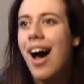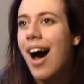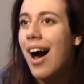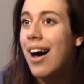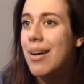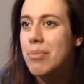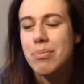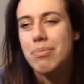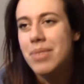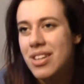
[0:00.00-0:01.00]
um,
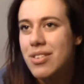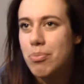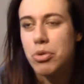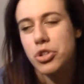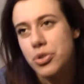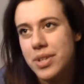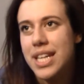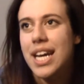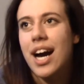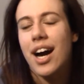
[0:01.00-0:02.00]
Miss um,
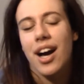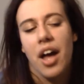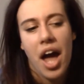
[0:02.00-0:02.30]
Prosciutti, uh,